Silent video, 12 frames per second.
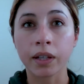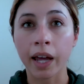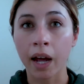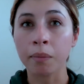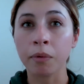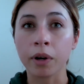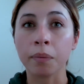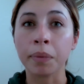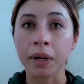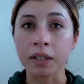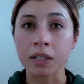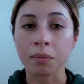camera
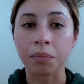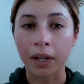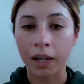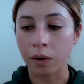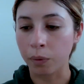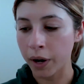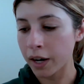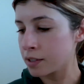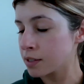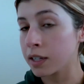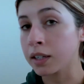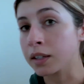picked up like red
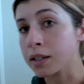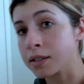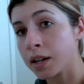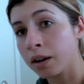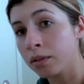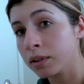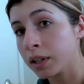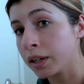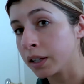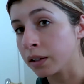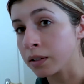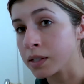skin, because I don't think
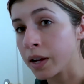it looks